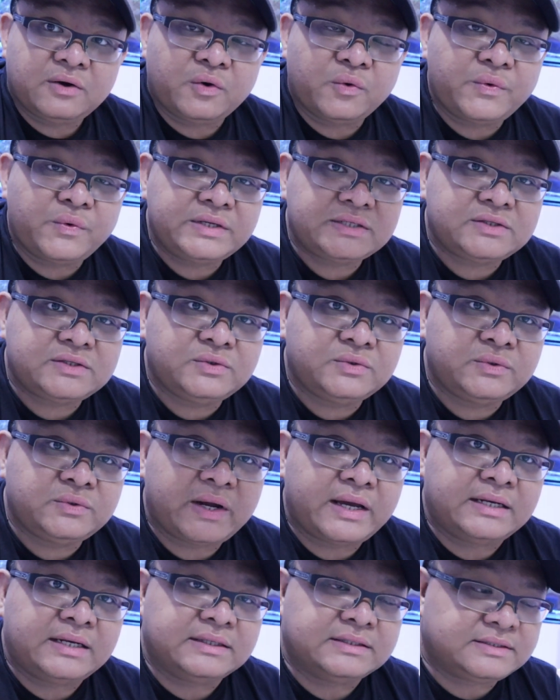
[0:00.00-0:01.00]
always do
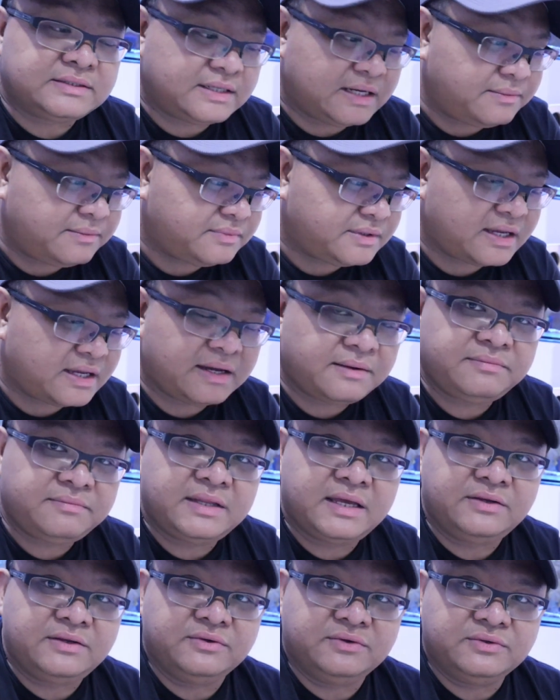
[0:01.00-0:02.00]
at the same time
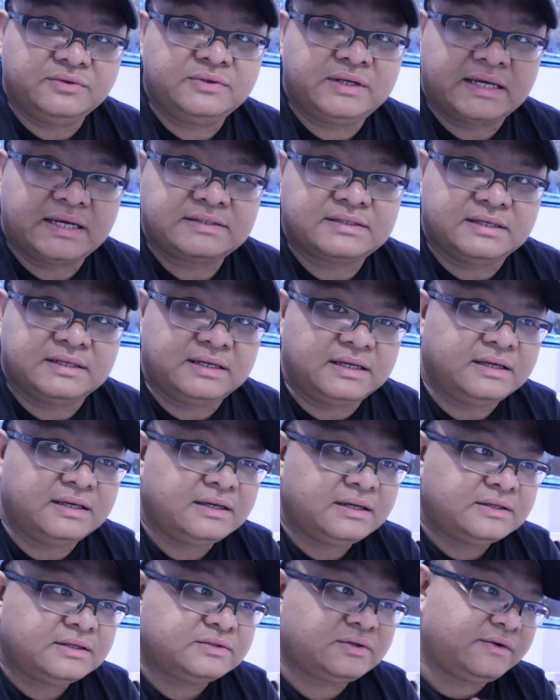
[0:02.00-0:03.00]
that you do yesterday.
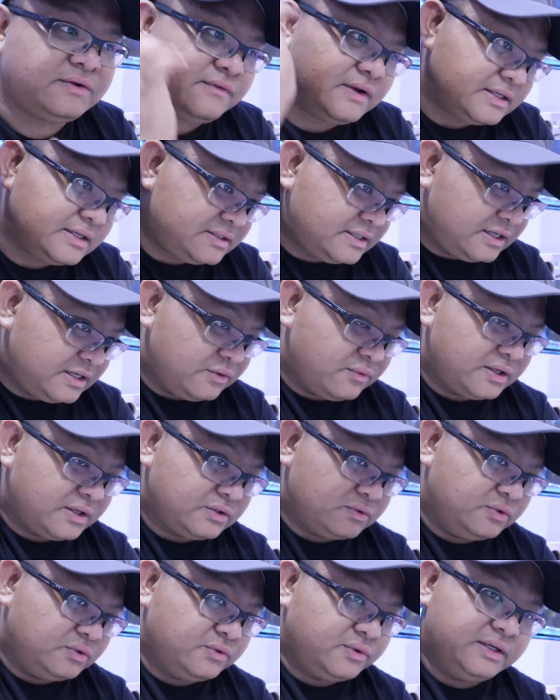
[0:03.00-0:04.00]
So if let's say you want
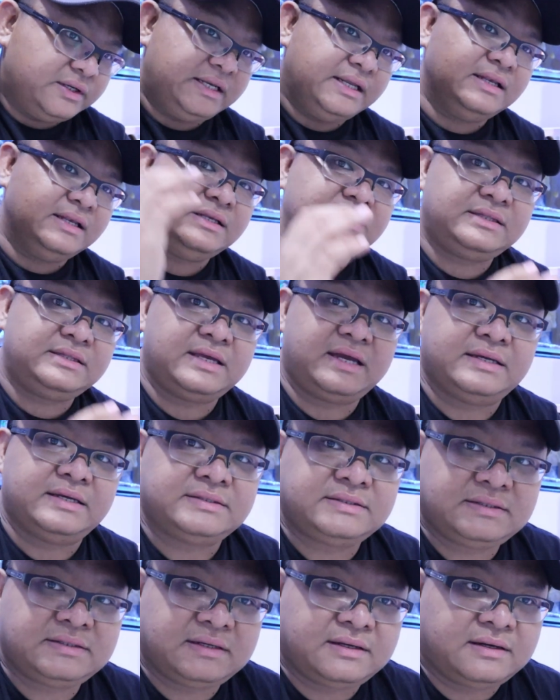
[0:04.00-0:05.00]
to do a daily
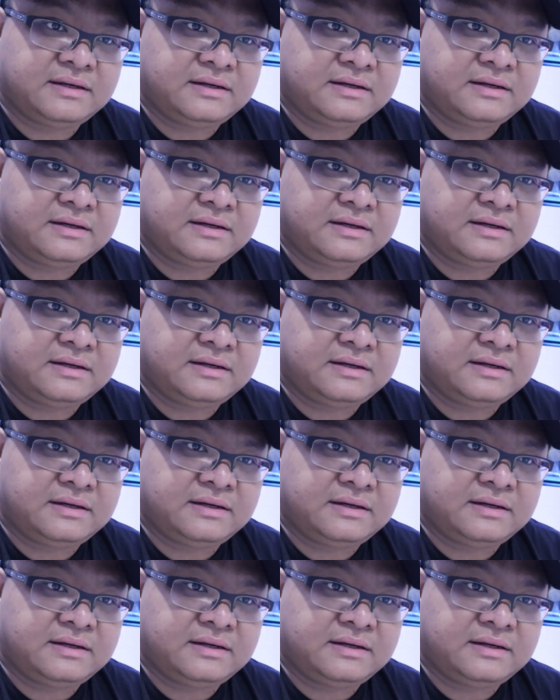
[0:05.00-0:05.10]
test